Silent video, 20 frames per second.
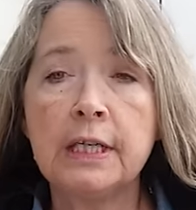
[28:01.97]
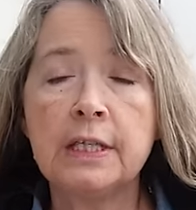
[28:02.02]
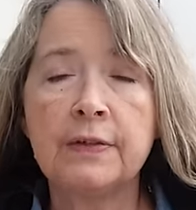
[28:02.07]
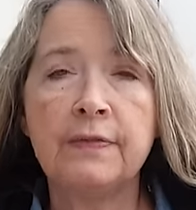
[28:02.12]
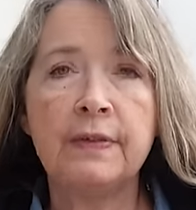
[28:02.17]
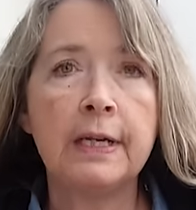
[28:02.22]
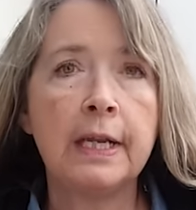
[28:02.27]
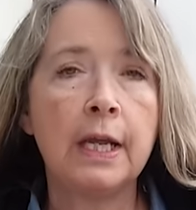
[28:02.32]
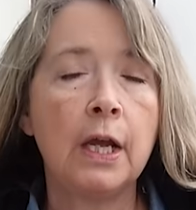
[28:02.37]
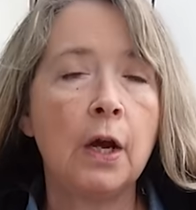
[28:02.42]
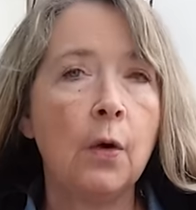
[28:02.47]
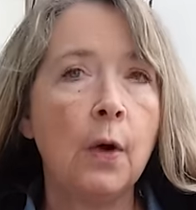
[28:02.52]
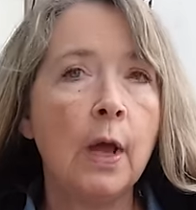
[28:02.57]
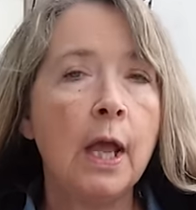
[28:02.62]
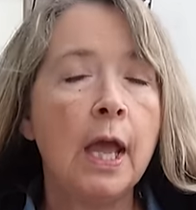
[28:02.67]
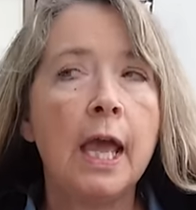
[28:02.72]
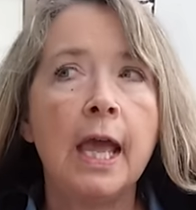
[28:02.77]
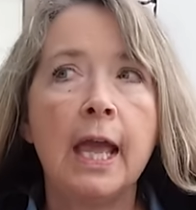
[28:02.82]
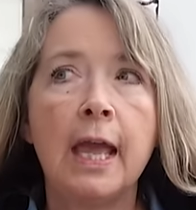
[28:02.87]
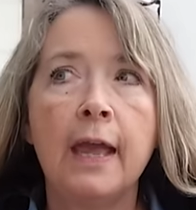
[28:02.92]
this video.
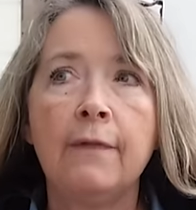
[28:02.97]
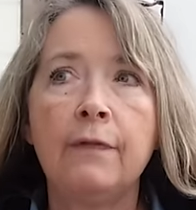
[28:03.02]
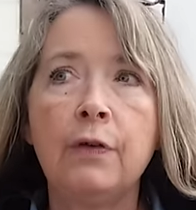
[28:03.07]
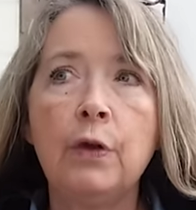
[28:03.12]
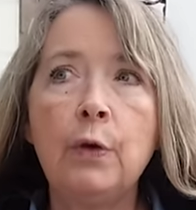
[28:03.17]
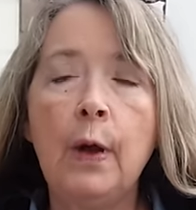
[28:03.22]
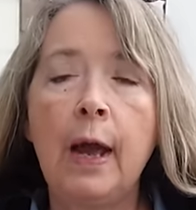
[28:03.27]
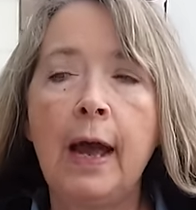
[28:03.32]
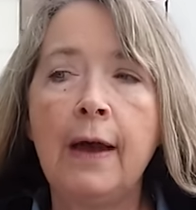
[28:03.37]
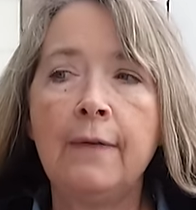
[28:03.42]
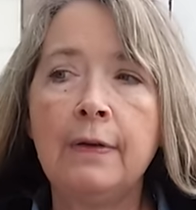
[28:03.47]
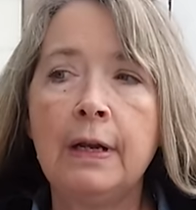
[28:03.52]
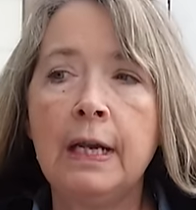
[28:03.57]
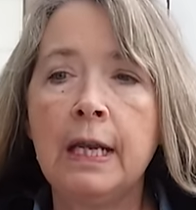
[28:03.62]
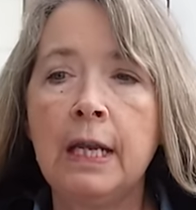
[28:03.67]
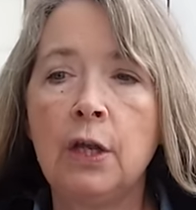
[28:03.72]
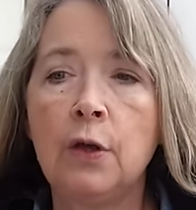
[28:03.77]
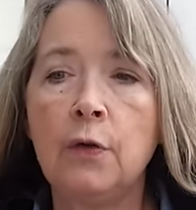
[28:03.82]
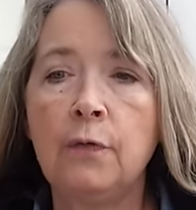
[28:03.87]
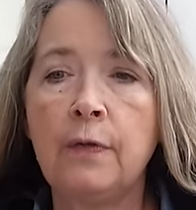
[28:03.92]
If you have
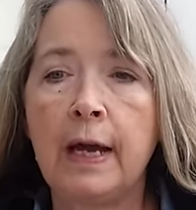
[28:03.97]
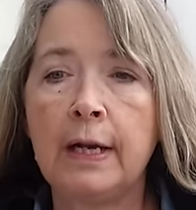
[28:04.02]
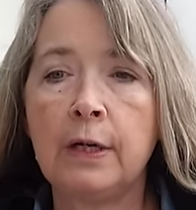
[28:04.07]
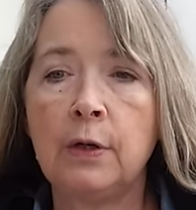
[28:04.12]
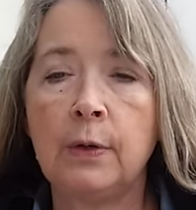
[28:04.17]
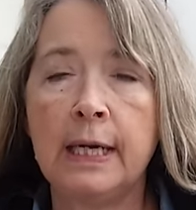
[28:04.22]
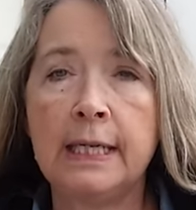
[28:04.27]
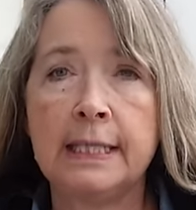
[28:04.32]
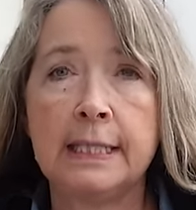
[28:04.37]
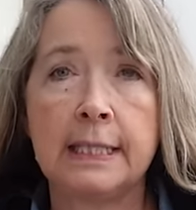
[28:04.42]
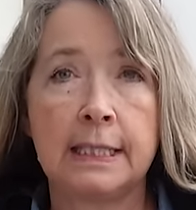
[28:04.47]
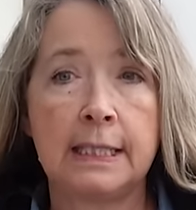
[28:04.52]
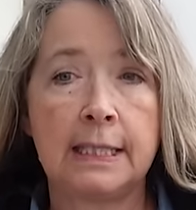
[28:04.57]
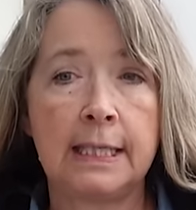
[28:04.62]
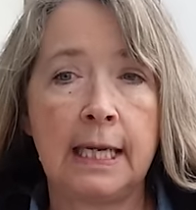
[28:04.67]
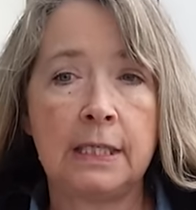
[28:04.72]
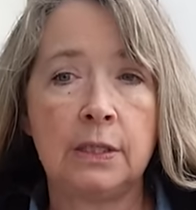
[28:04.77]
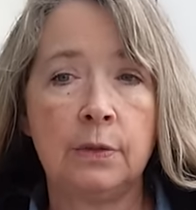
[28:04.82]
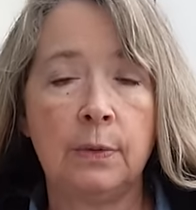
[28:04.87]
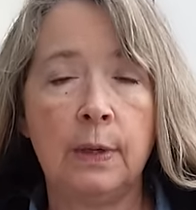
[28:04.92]
any you've had great
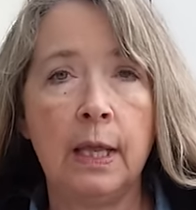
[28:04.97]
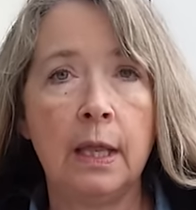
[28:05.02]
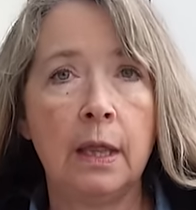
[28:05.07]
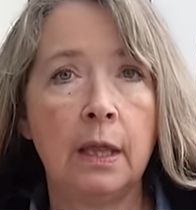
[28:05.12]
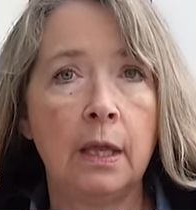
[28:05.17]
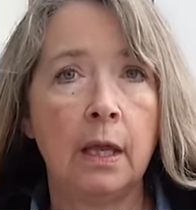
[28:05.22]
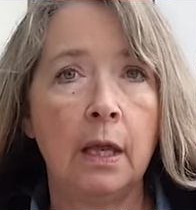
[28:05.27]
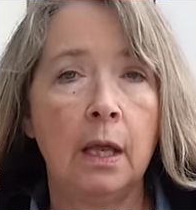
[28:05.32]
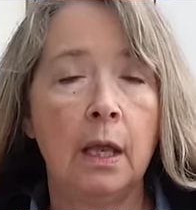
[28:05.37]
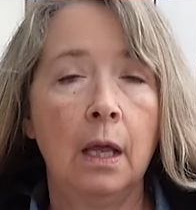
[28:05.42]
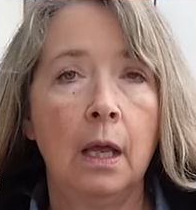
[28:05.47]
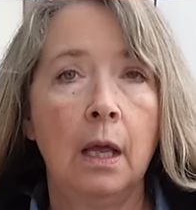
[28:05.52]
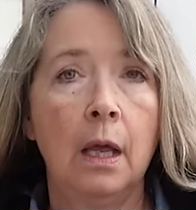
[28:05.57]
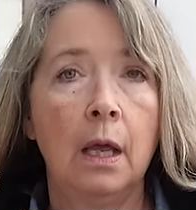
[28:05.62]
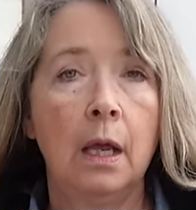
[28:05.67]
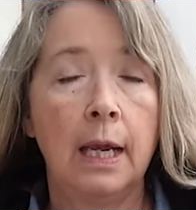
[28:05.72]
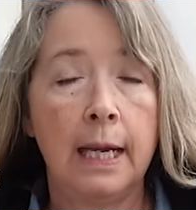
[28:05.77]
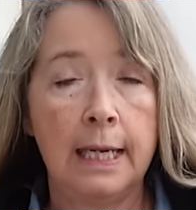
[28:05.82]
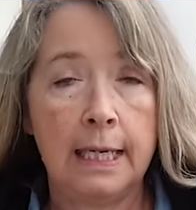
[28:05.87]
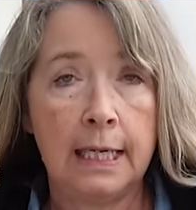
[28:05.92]
success with,
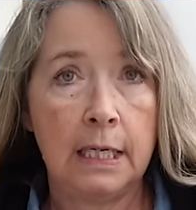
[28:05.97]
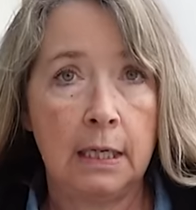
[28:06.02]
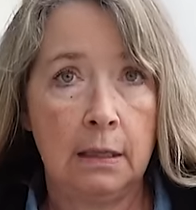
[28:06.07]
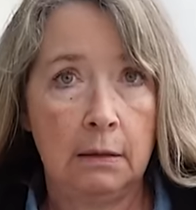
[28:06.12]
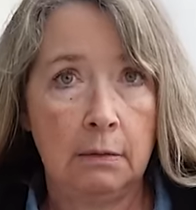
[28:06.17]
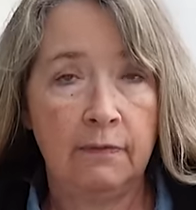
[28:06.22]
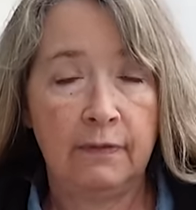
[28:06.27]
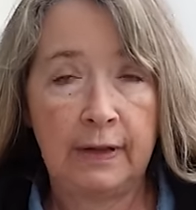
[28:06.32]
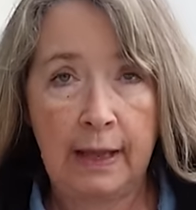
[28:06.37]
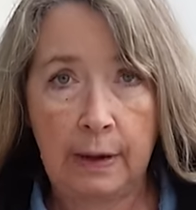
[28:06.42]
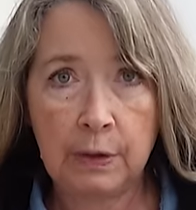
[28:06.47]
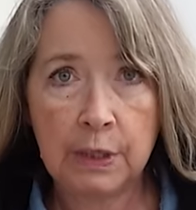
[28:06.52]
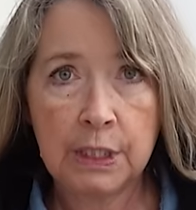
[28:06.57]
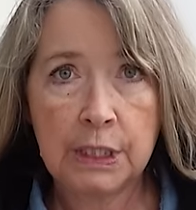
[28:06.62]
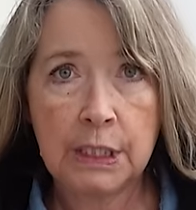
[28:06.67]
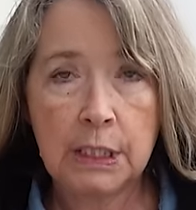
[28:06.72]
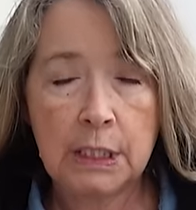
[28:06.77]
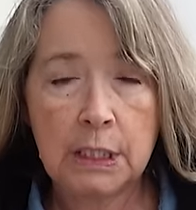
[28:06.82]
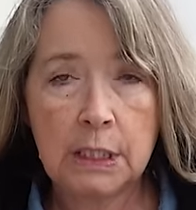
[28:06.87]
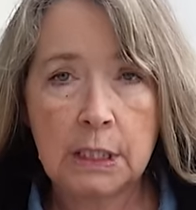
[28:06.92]
any flower
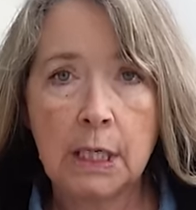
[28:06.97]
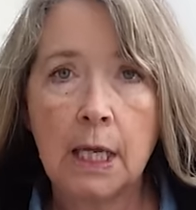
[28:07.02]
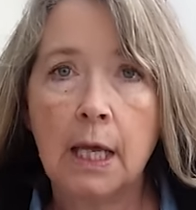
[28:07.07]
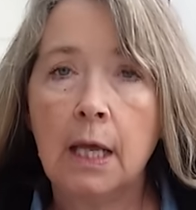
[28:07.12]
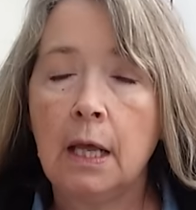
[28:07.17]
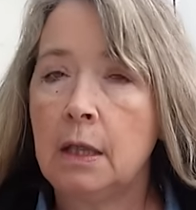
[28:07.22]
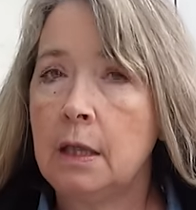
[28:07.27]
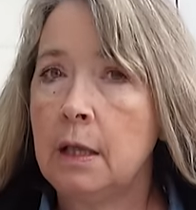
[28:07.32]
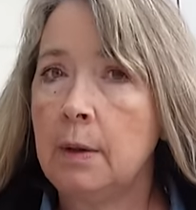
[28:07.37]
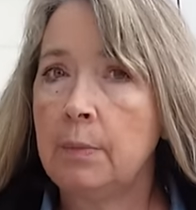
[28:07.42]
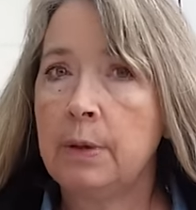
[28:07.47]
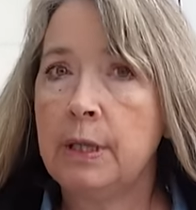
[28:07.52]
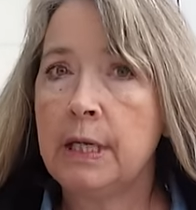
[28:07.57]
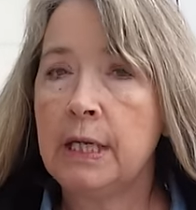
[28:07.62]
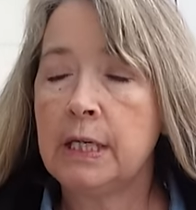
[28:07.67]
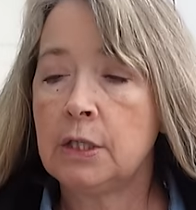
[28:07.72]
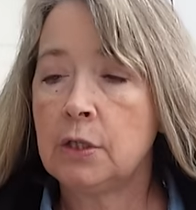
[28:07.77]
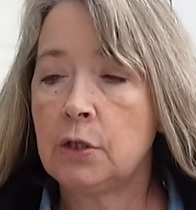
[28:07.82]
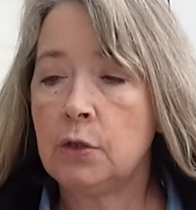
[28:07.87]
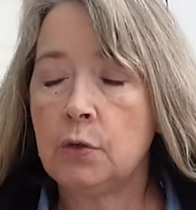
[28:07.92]
seeds, then
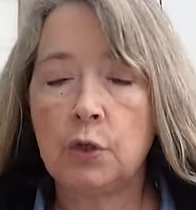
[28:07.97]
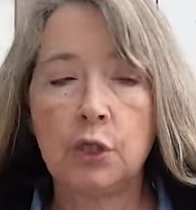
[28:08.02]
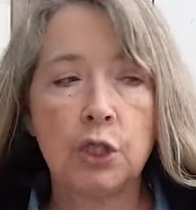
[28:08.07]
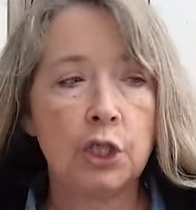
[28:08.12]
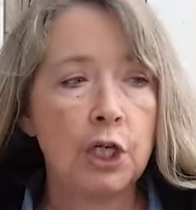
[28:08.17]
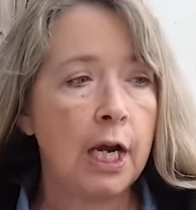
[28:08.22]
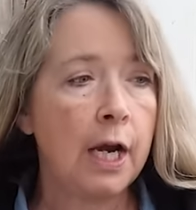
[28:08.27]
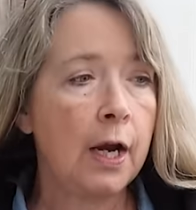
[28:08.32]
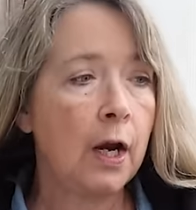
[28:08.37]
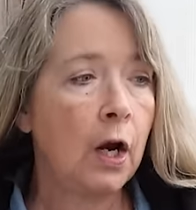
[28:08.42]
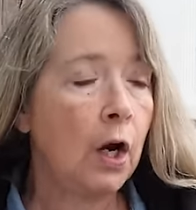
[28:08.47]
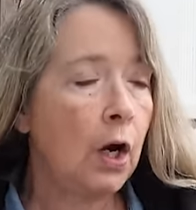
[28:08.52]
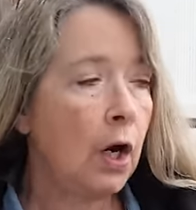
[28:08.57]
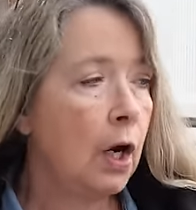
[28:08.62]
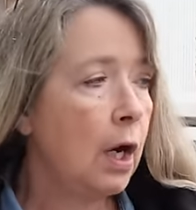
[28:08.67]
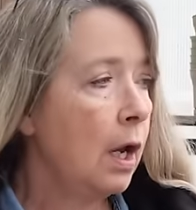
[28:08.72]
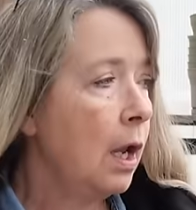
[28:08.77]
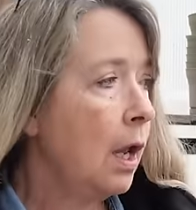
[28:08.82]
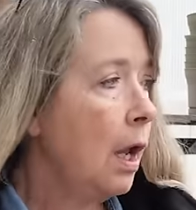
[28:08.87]
please do share.